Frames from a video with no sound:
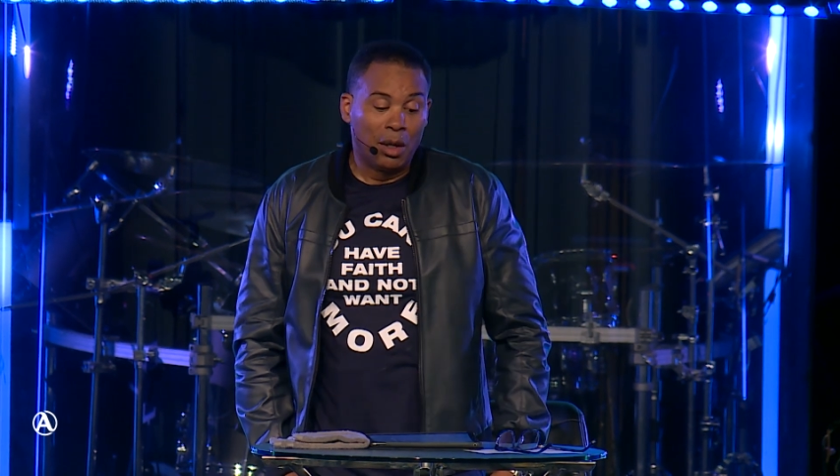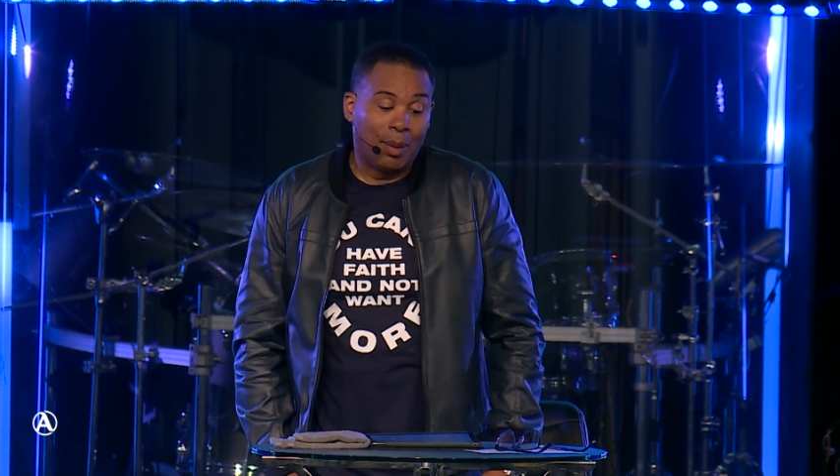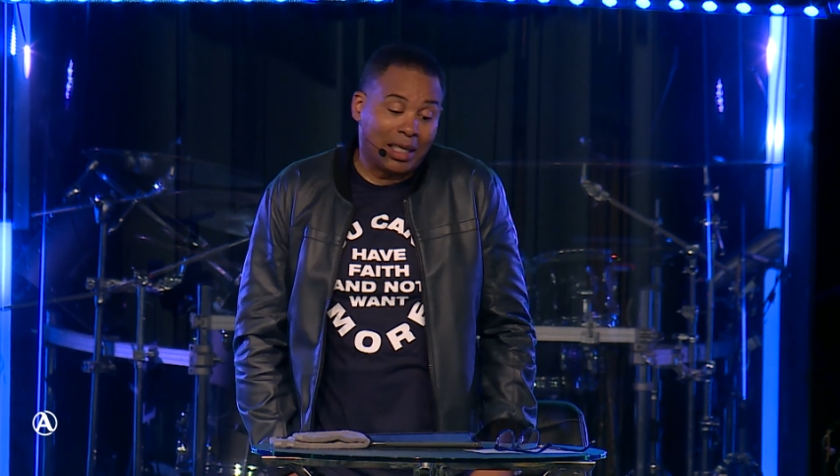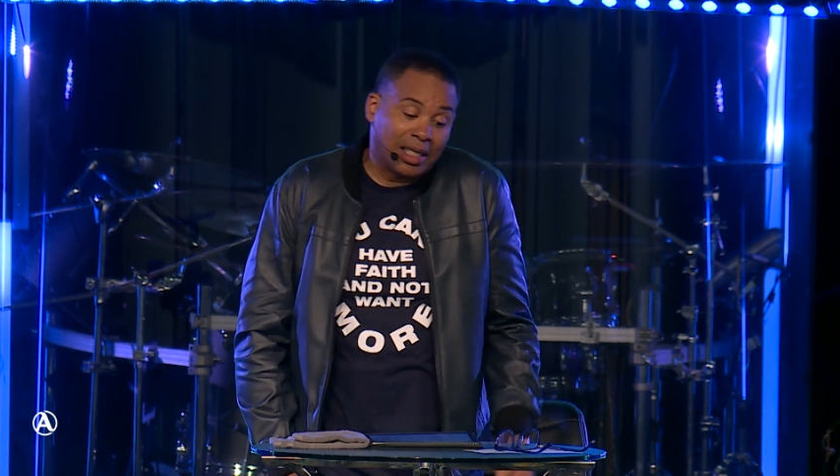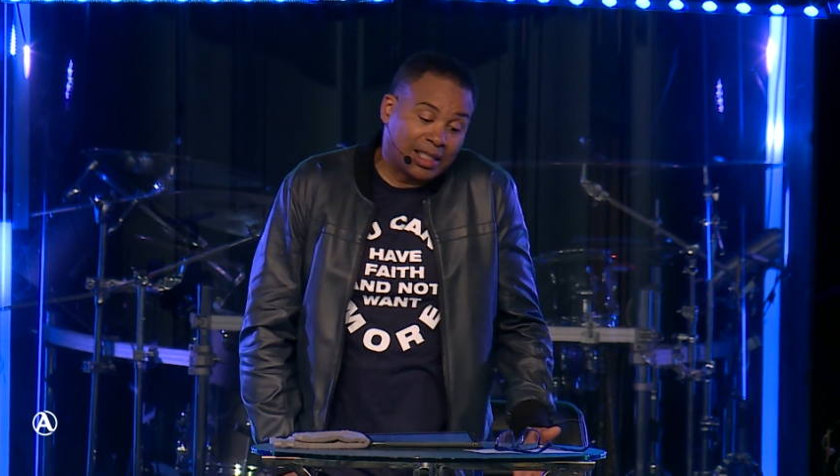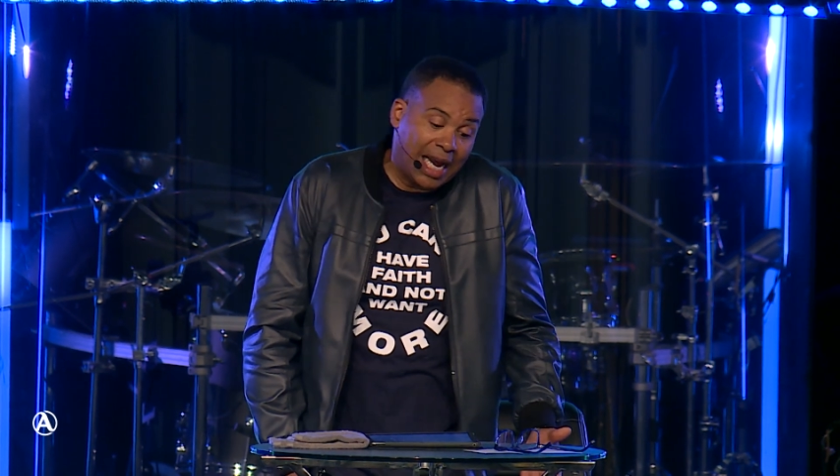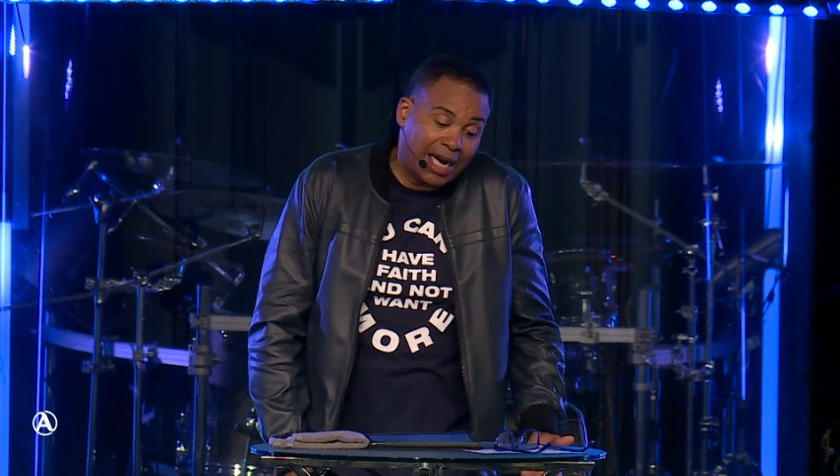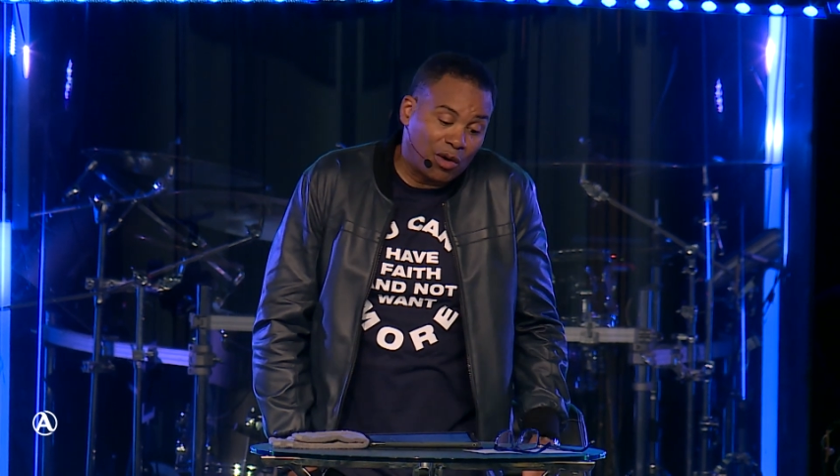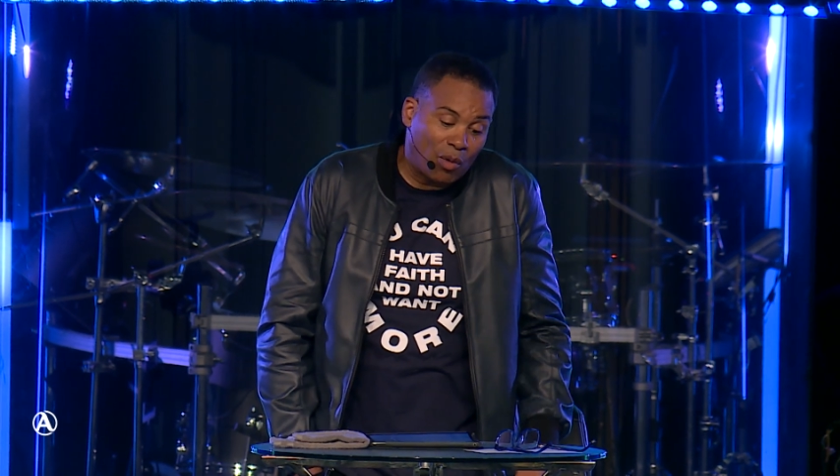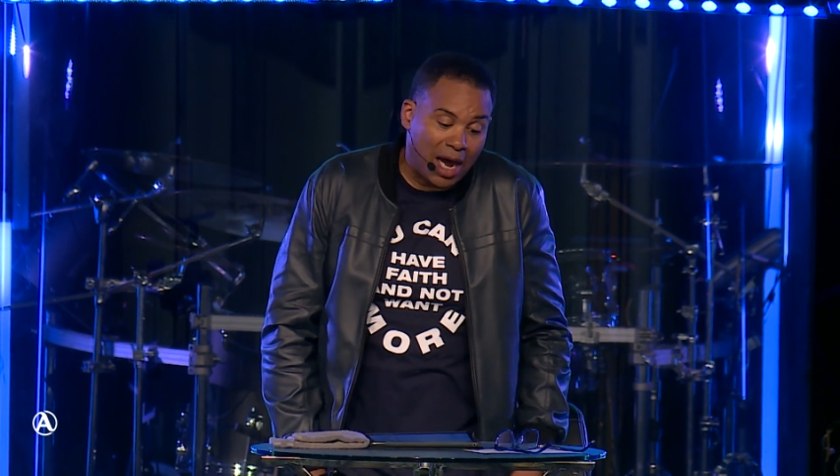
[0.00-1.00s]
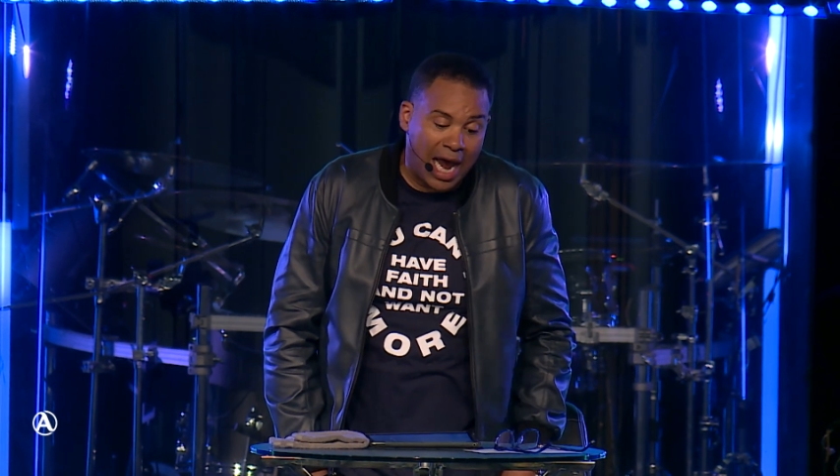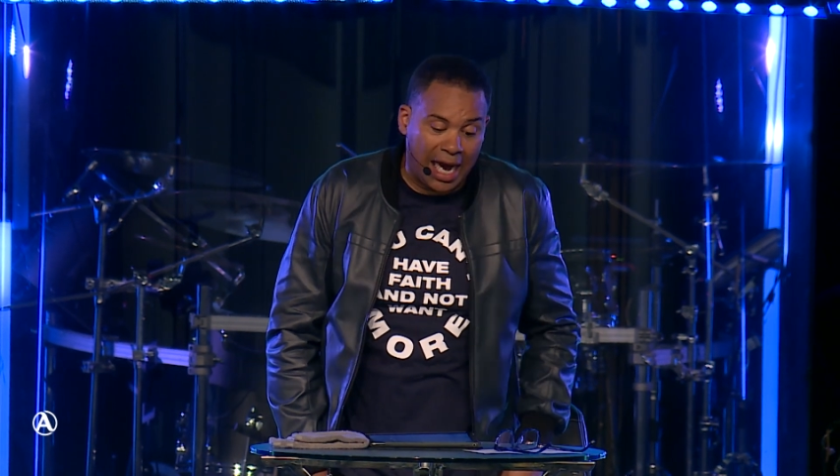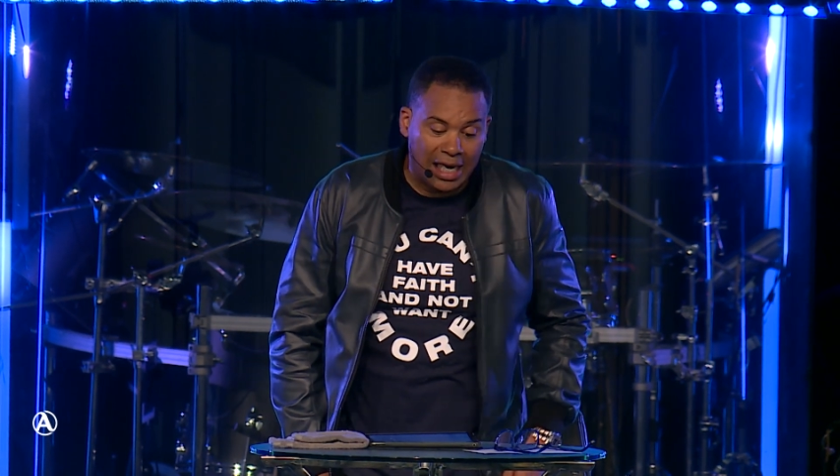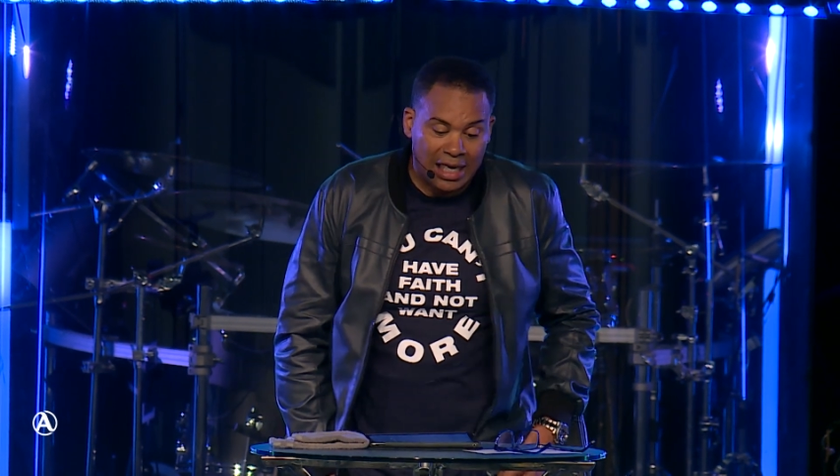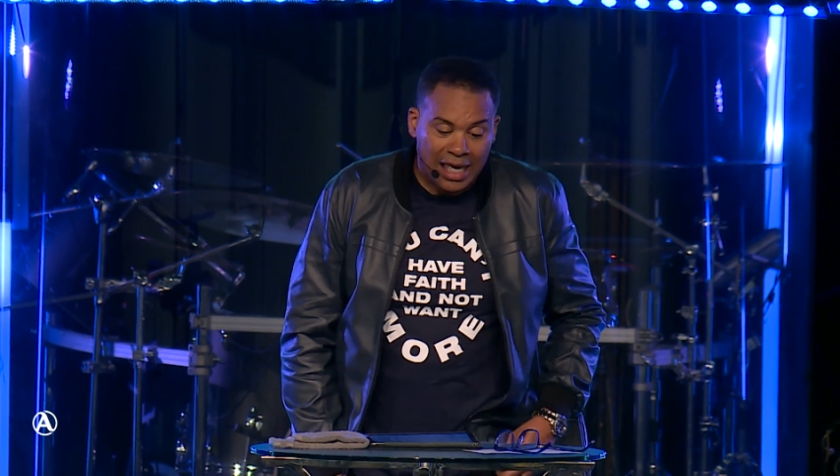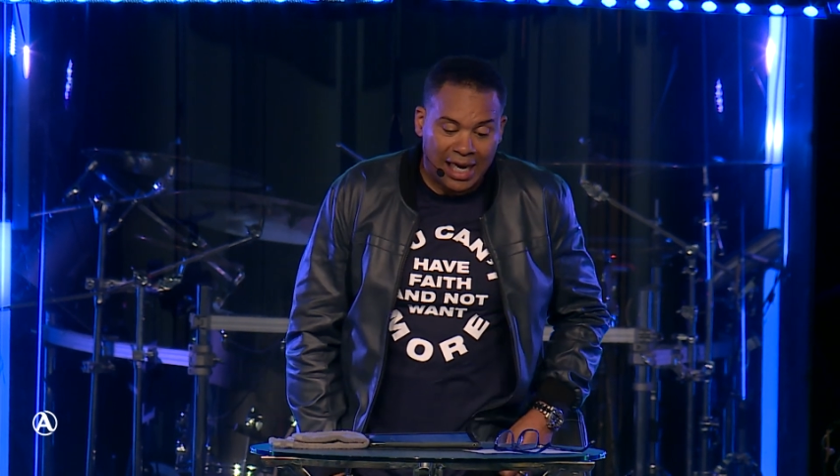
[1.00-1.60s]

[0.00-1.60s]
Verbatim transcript: but the second way